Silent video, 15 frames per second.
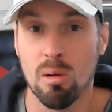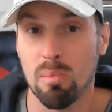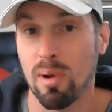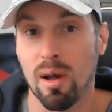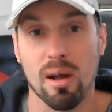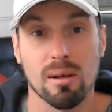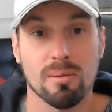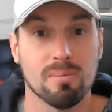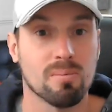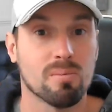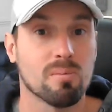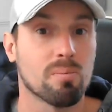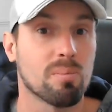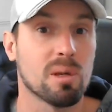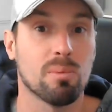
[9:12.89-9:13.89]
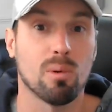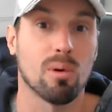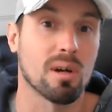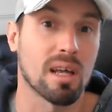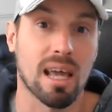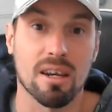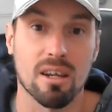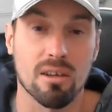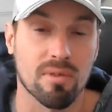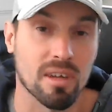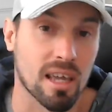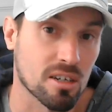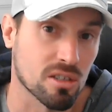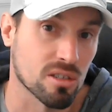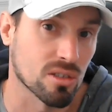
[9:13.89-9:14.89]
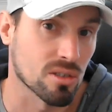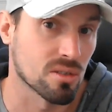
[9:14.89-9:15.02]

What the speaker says: But people are getting notifications